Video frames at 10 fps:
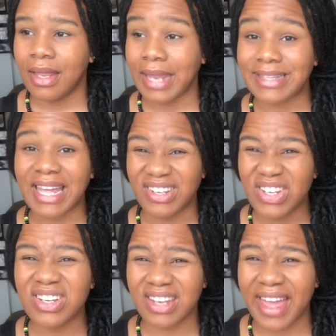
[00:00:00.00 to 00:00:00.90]
like that
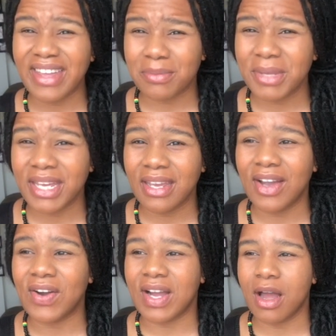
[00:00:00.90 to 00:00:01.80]
look like me
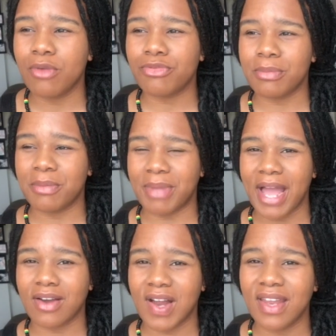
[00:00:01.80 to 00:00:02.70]
or come from a
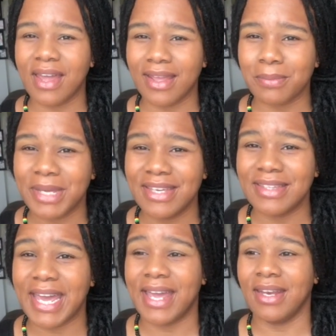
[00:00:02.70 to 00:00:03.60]
background like me
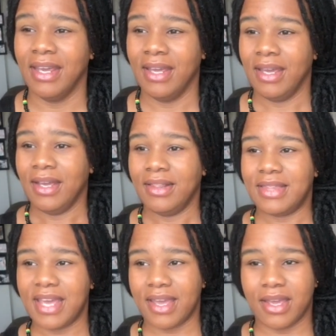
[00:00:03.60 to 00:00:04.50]
that
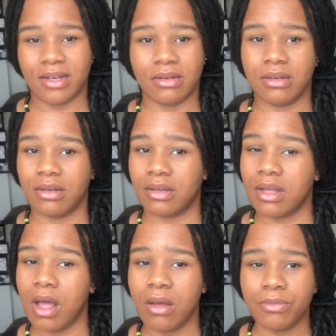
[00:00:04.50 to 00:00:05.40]
that
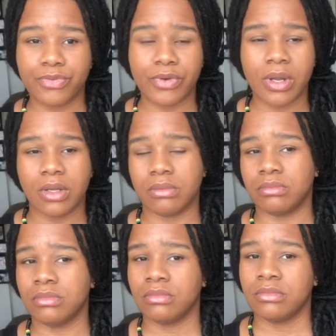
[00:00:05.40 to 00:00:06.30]
come from